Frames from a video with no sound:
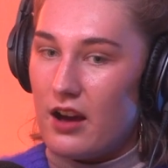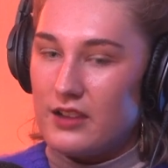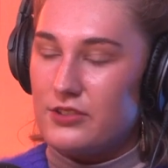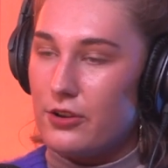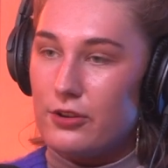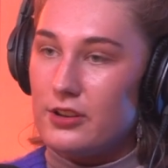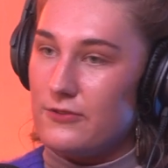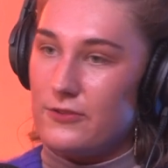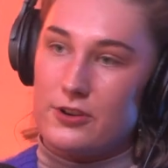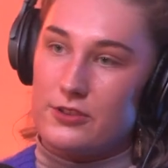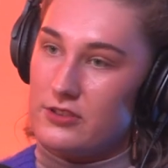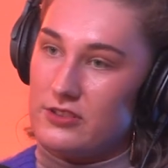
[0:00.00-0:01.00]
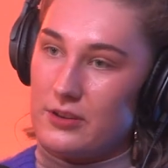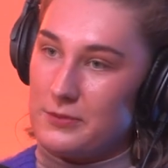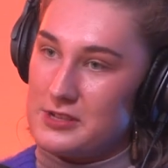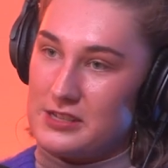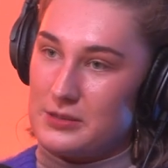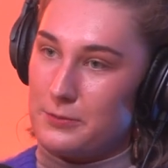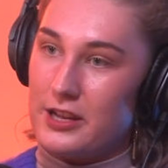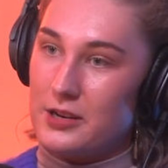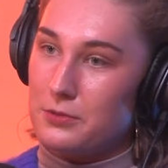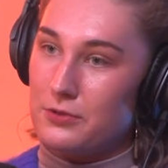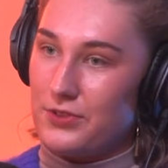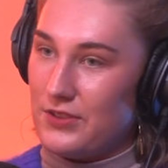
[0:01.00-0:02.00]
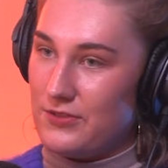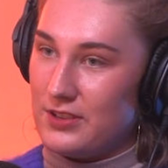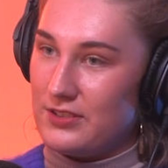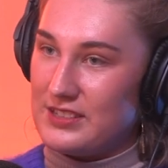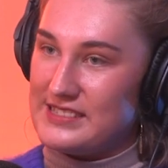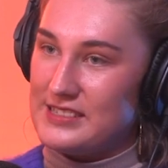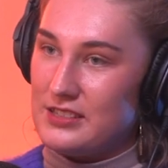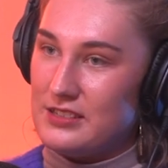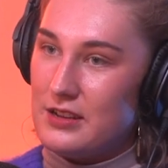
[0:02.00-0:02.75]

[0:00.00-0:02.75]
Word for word: I totally forgot that something like the platypus even existed.